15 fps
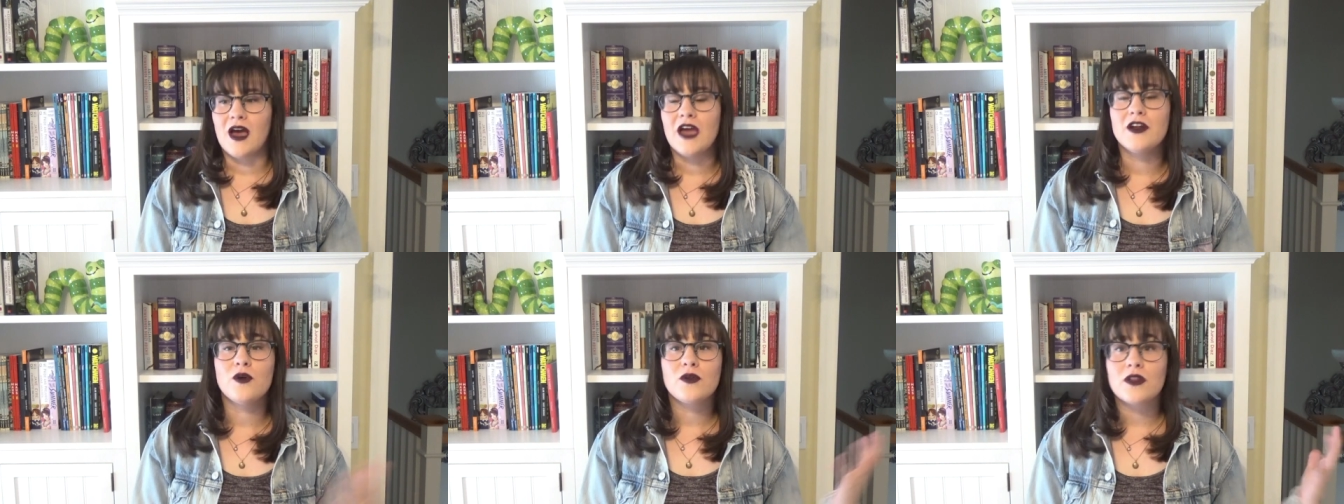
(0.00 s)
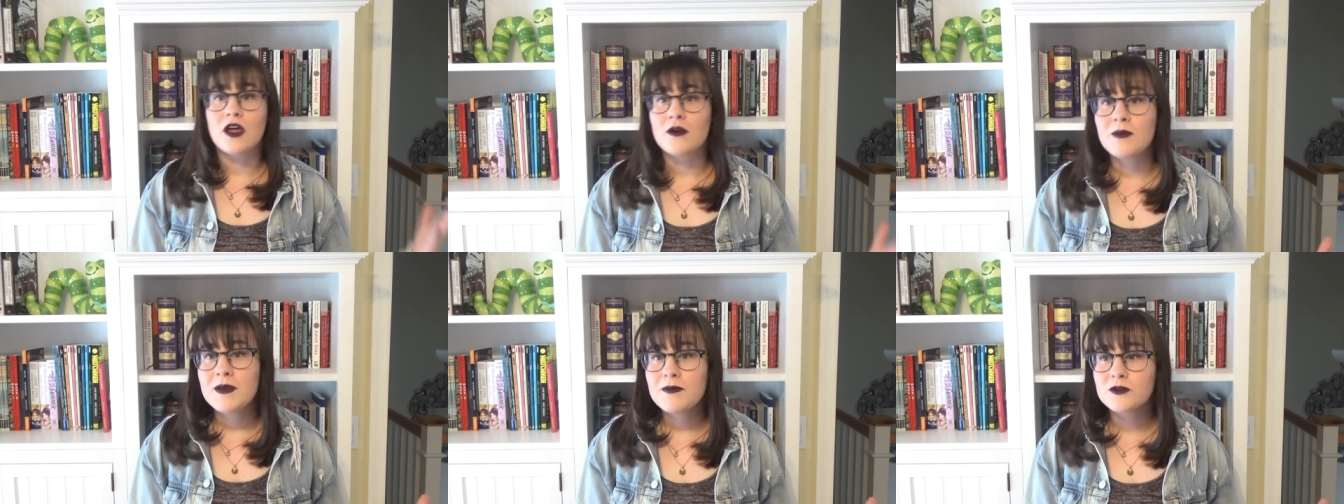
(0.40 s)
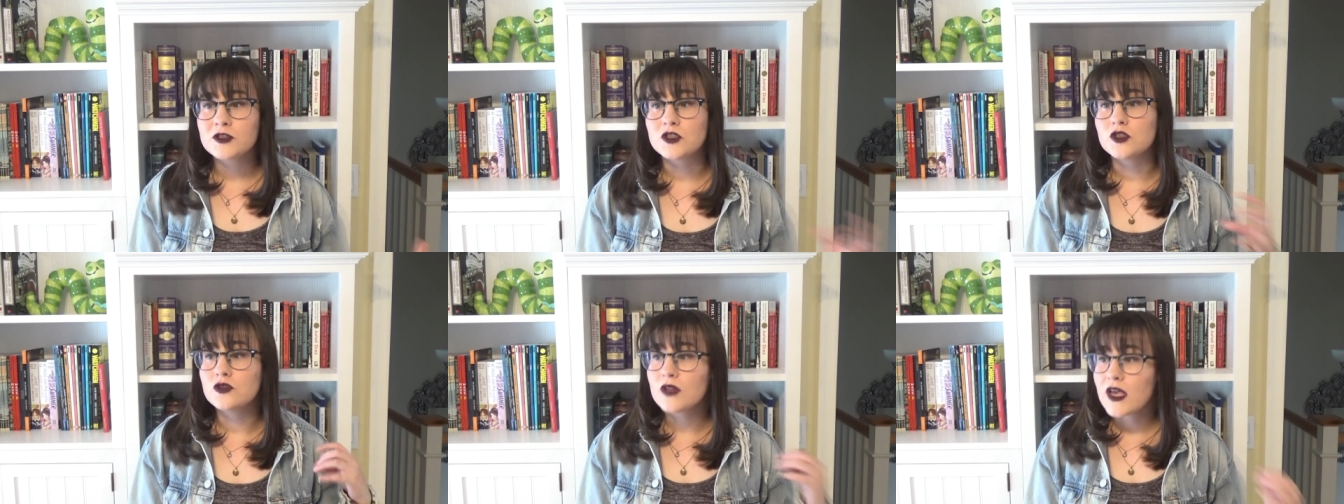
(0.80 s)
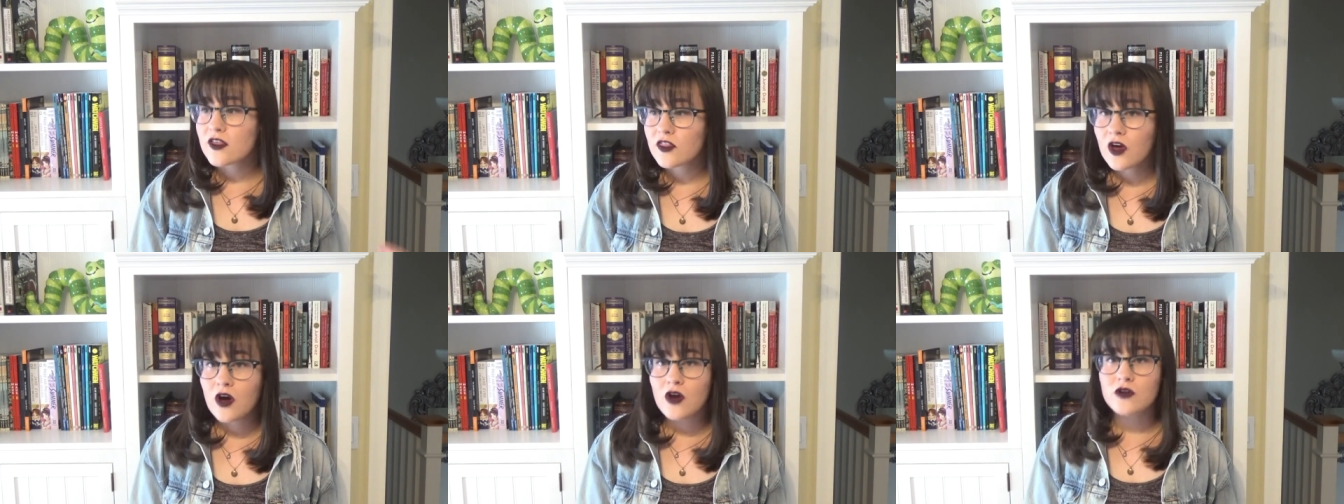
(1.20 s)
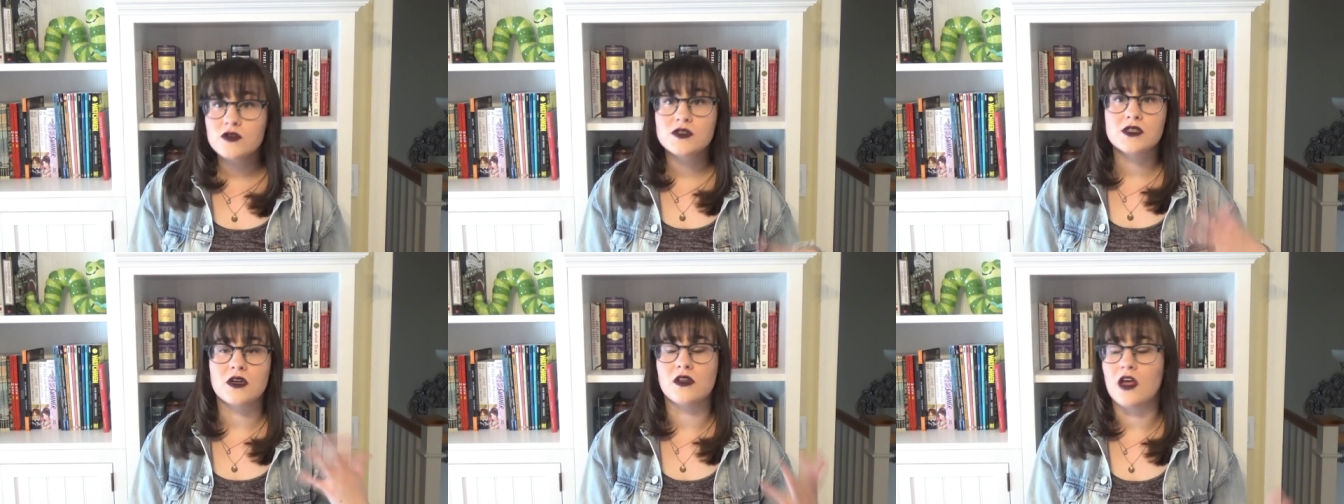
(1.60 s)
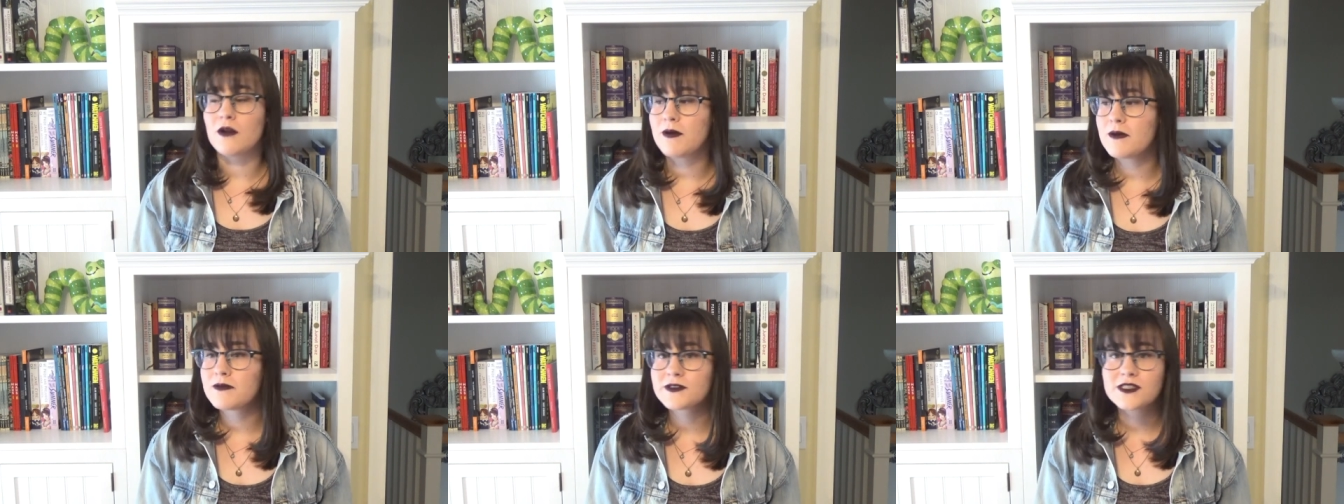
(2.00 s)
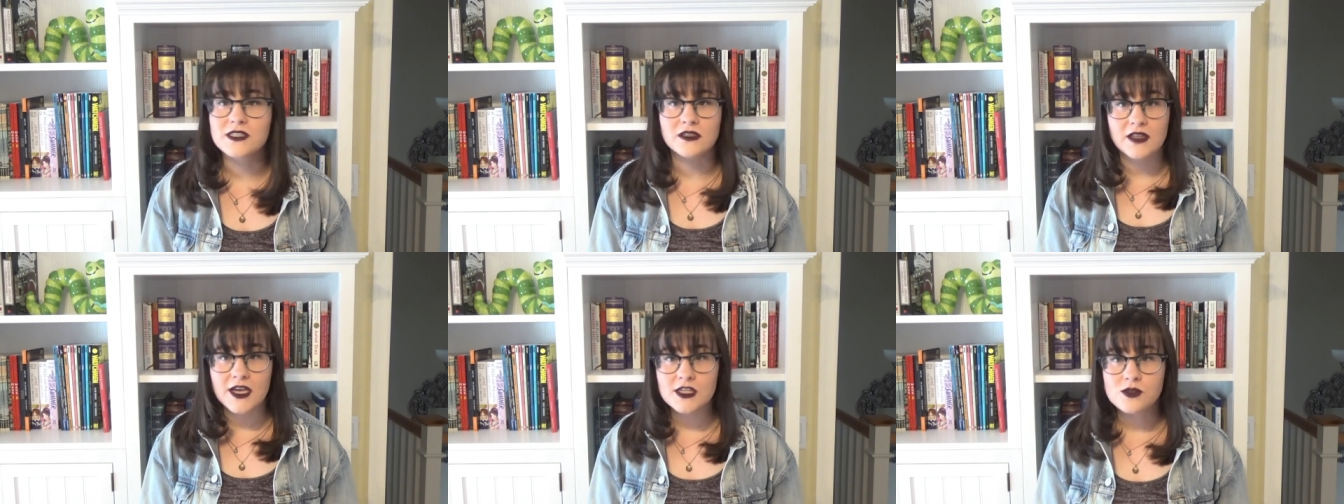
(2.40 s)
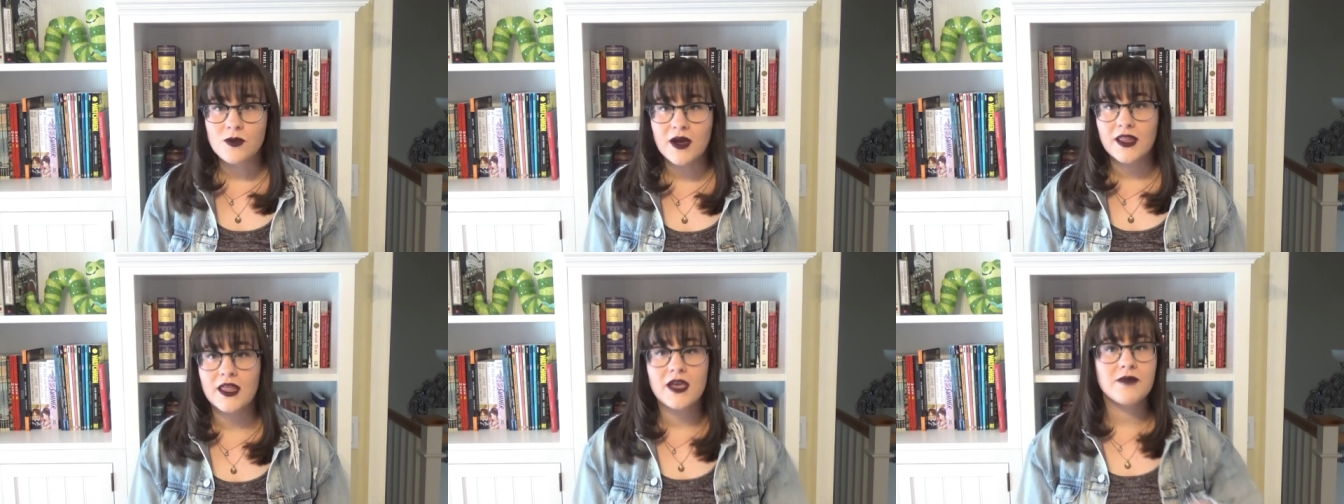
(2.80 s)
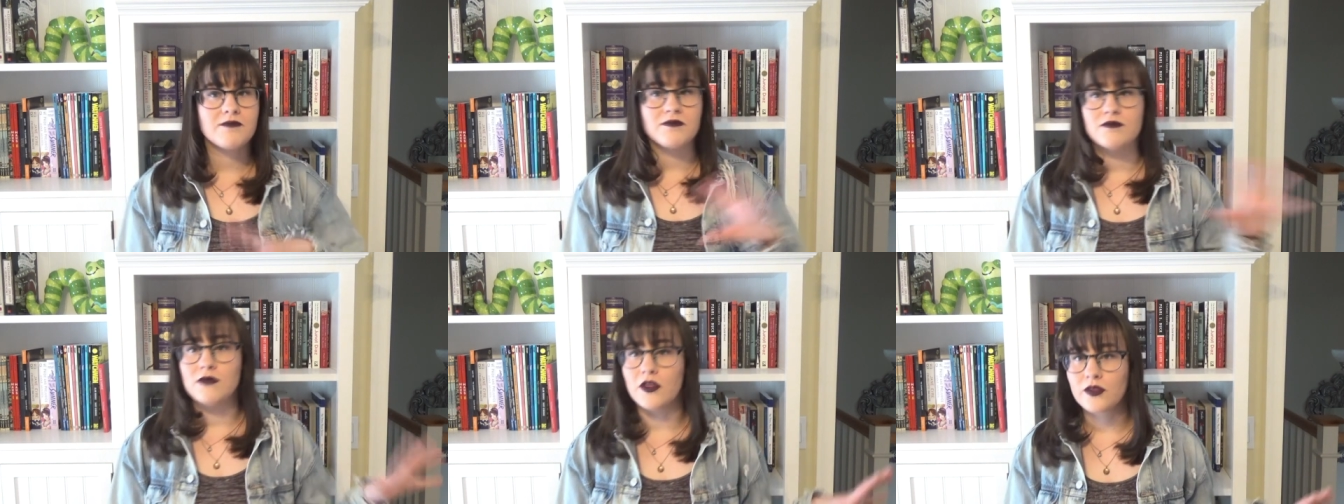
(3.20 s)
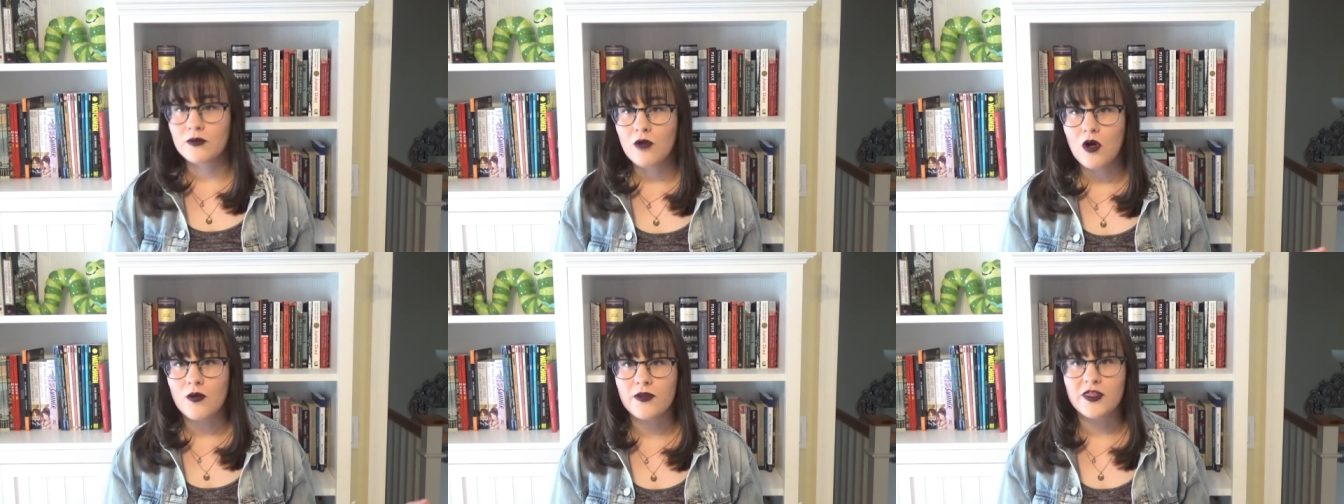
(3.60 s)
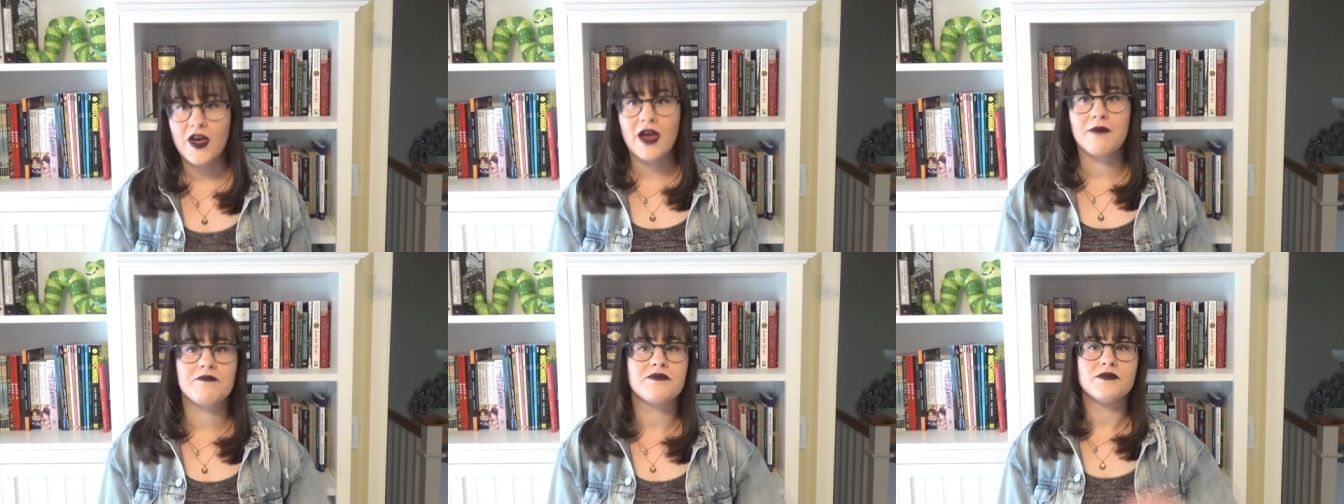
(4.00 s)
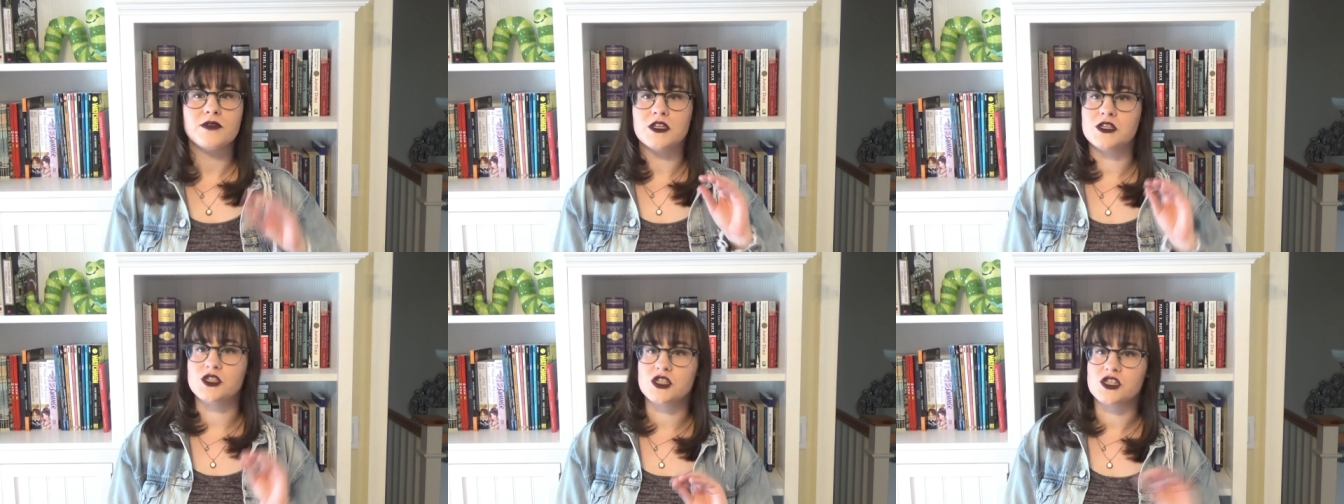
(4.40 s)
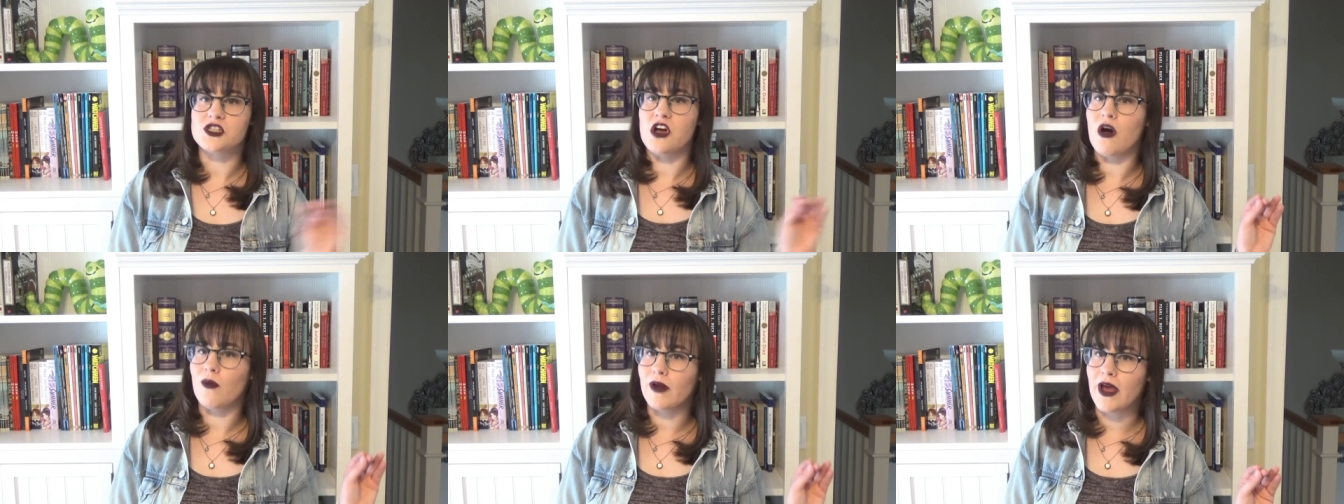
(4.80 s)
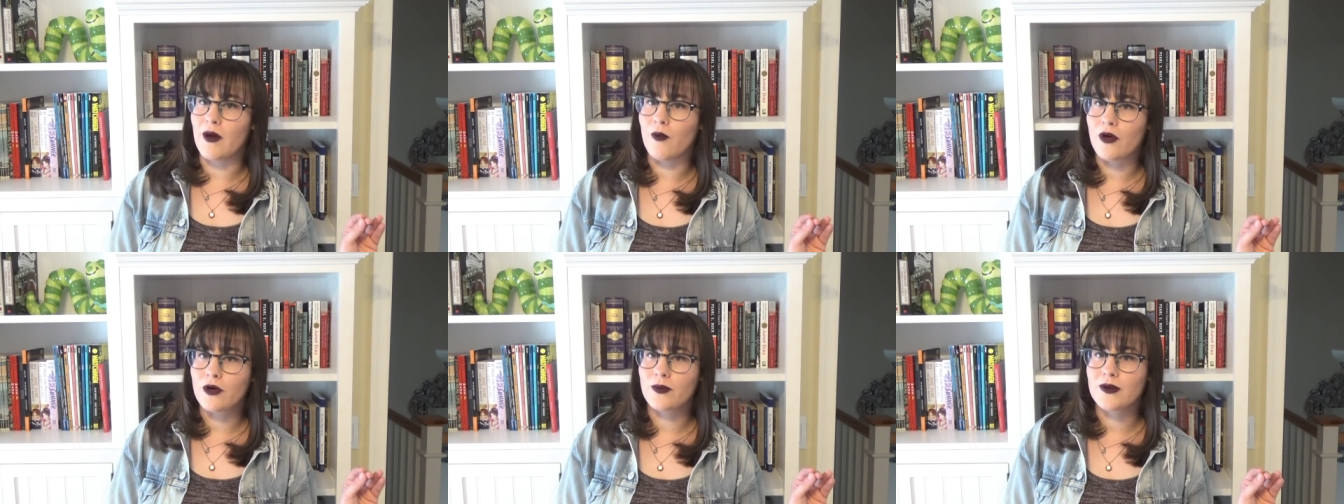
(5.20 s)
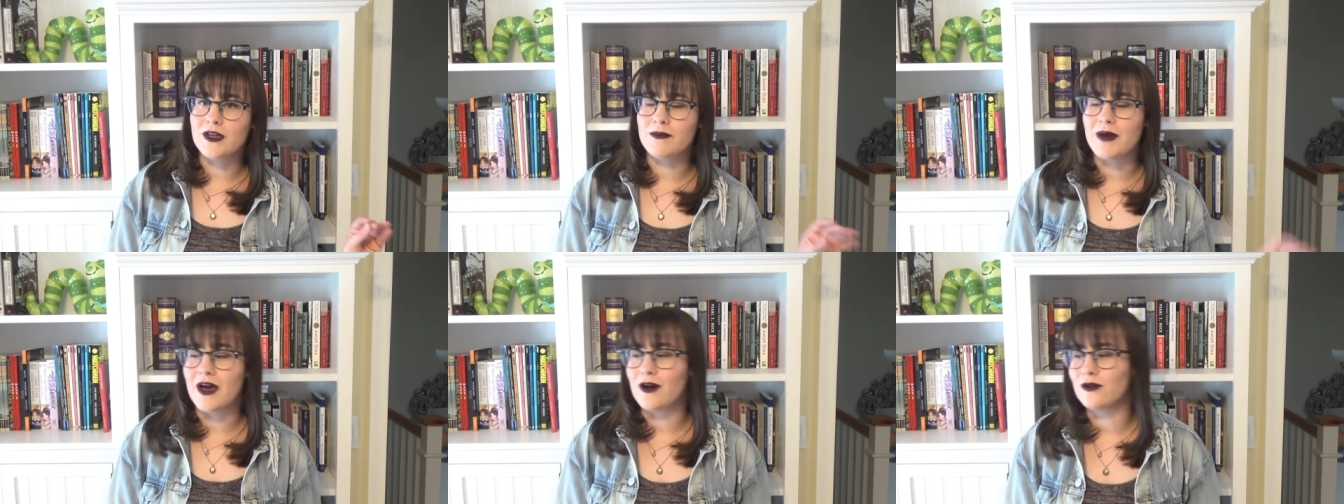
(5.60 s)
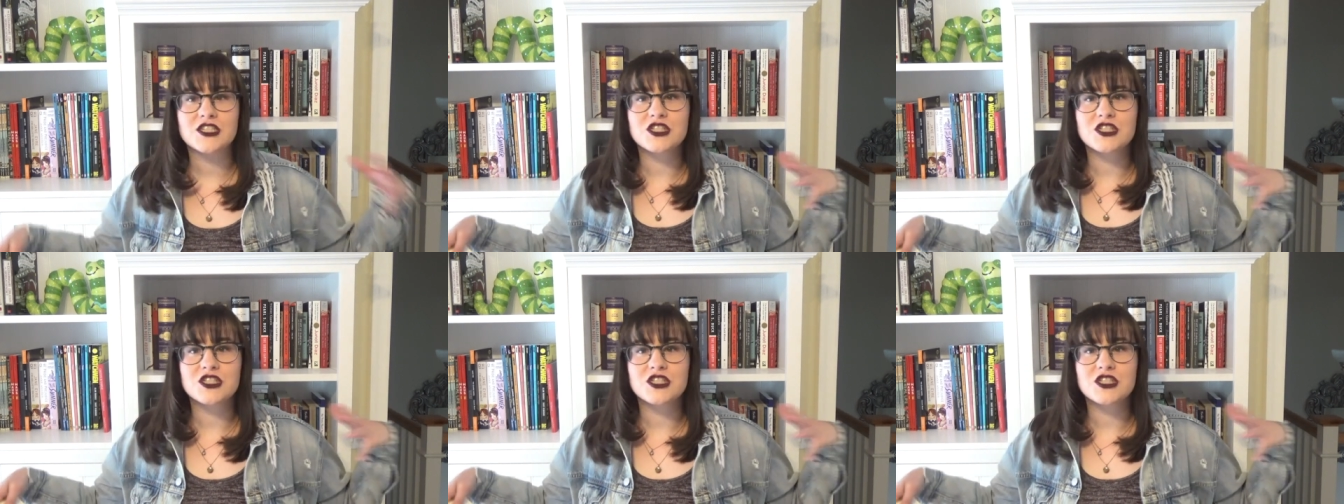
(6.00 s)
I know a lot of people do like The Host, a lot of people still like Twilight, nothing wrong with that, it's just not what I want to read about.